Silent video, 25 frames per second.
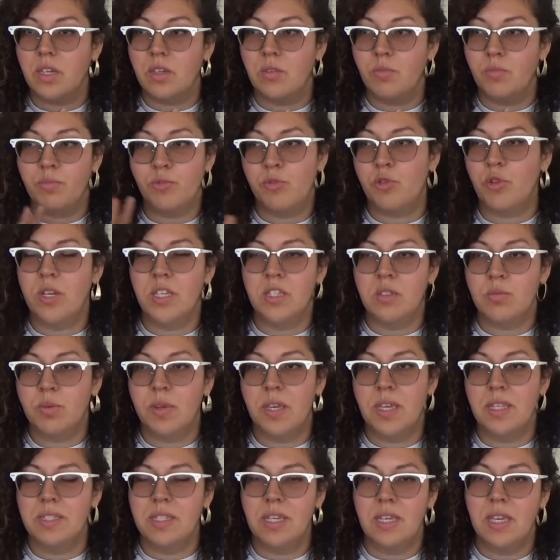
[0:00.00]

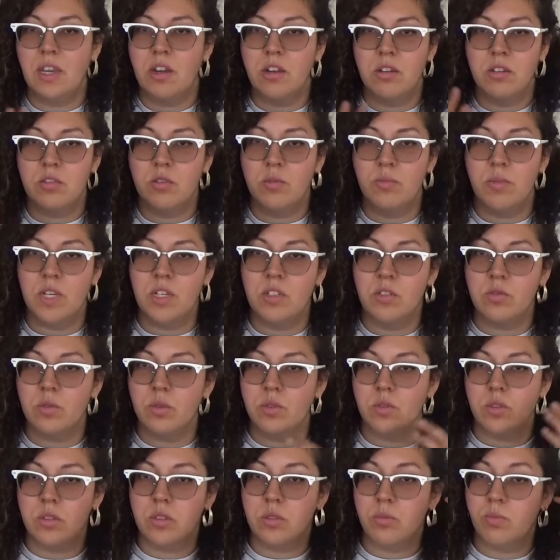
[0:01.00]
transplanting carrots. You might as
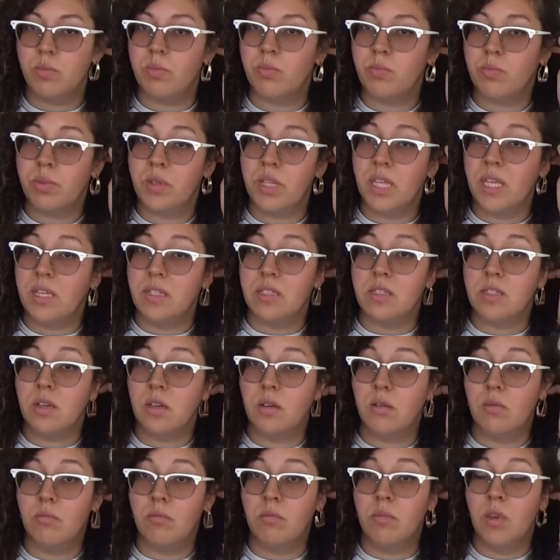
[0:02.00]
well just plant
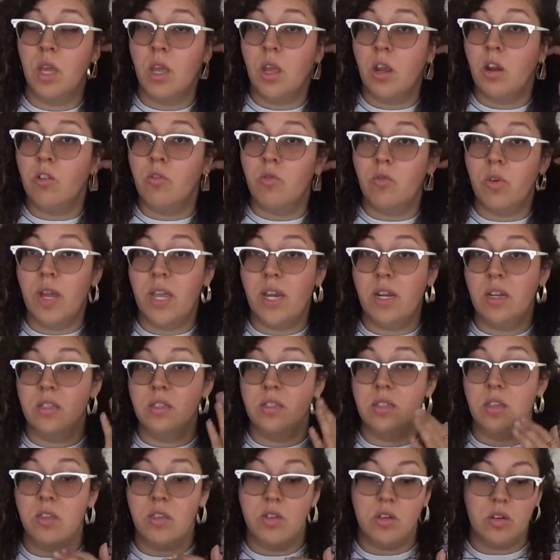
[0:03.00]
them right
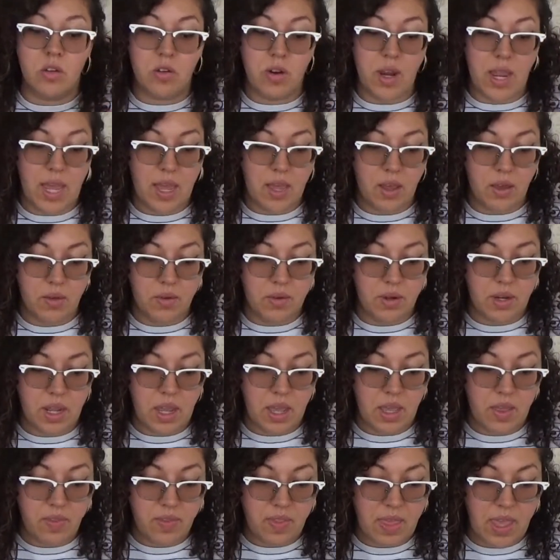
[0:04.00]
into the ground.
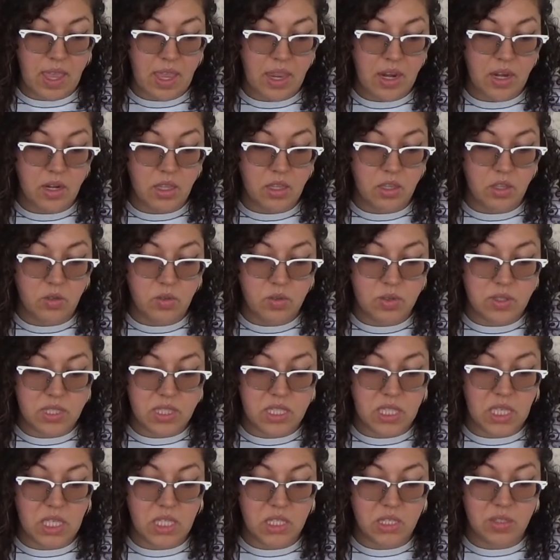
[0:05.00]
And then use
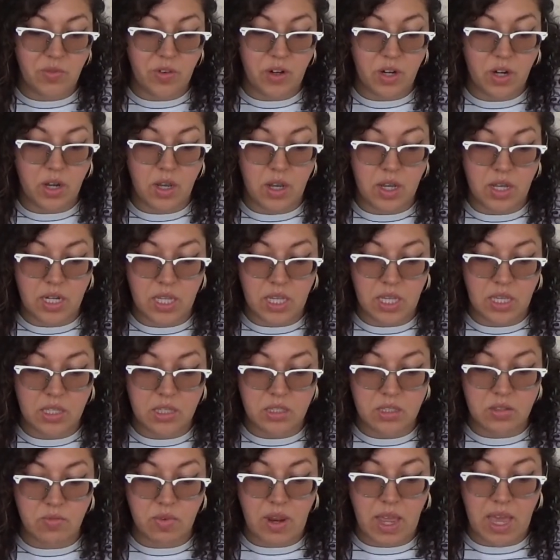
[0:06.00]
seeds for
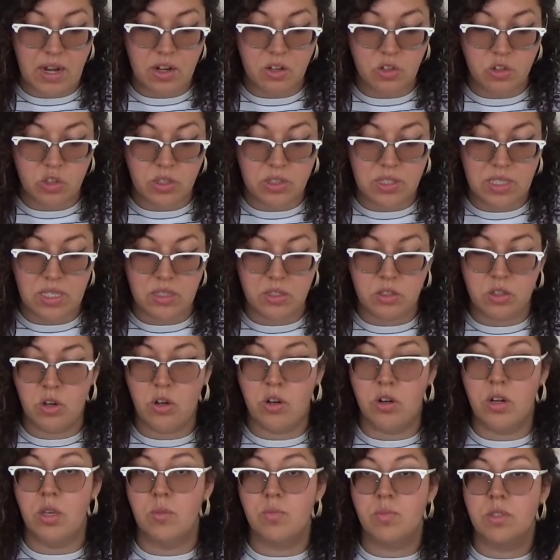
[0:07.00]
onions, radishes, and
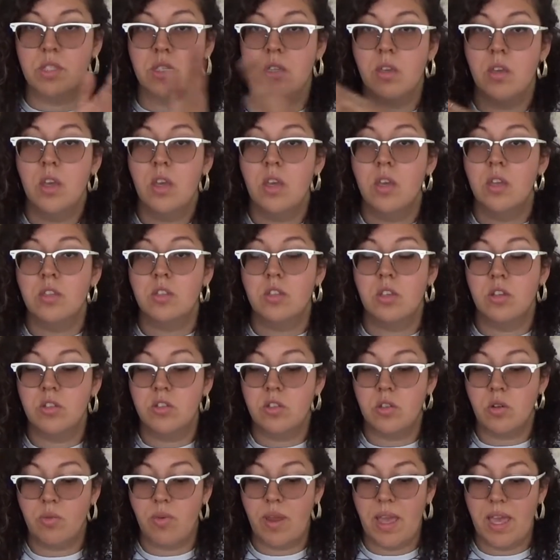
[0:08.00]
turnips to
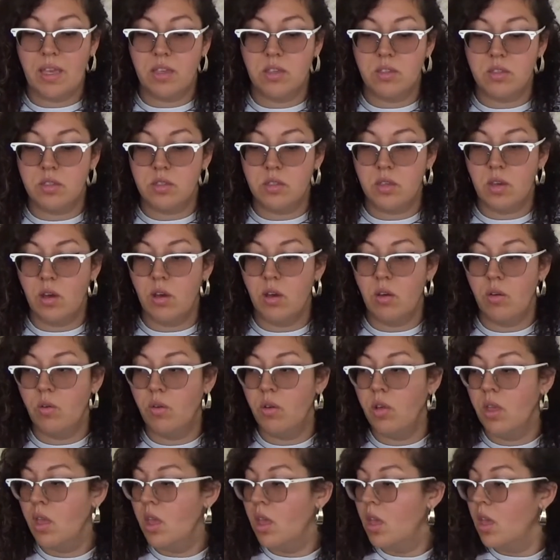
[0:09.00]
direct
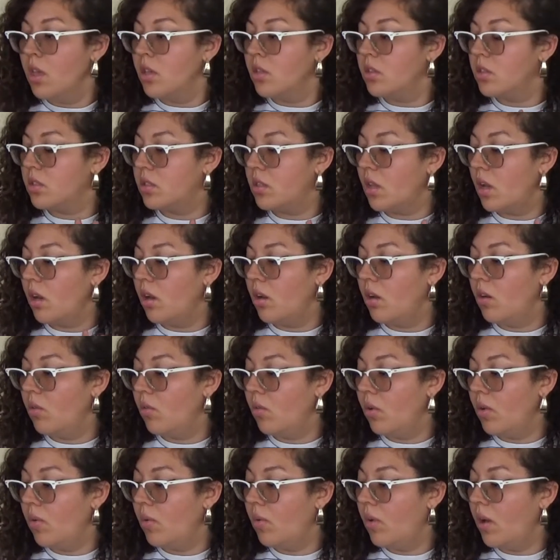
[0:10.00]
sow.
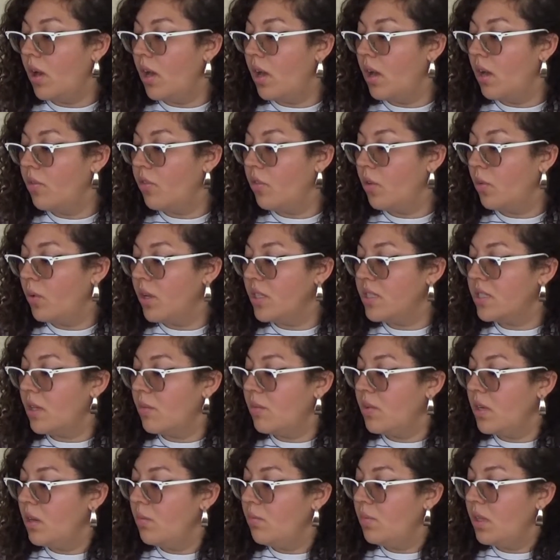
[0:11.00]
So the ones I'm
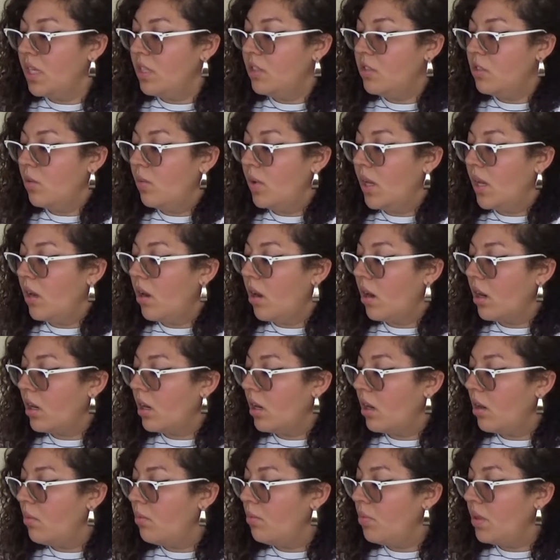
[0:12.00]
going to be doing are
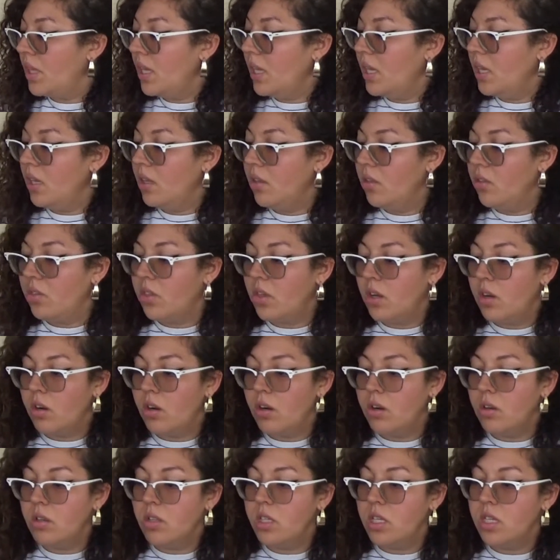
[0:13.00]
going to be the
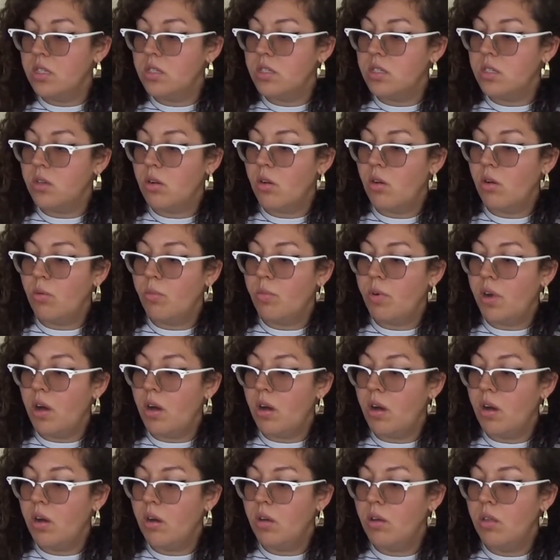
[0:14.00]
early
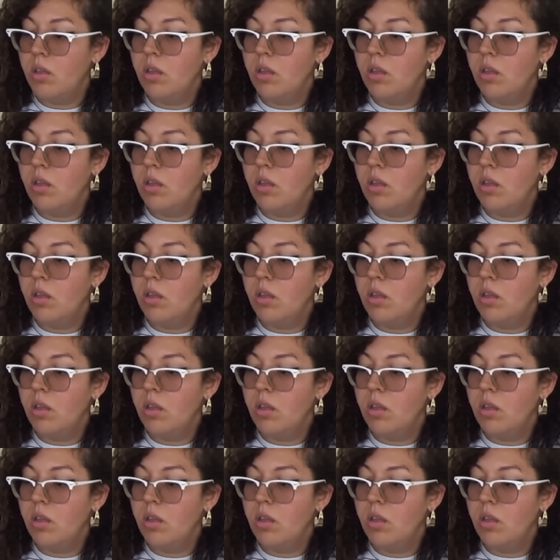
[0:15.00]
snowball